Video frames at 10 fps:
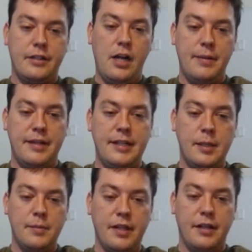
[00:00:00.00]
common
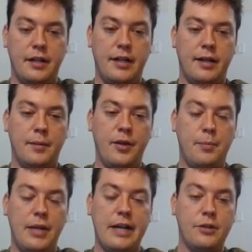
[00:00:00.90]
theme
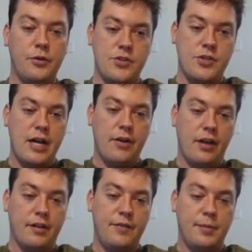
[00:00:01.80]
that black loses out
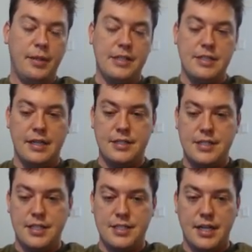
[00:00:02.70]
on if he plays knight to
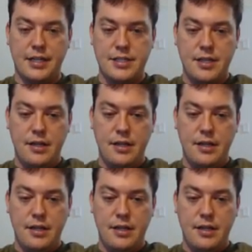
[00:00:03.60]
c6.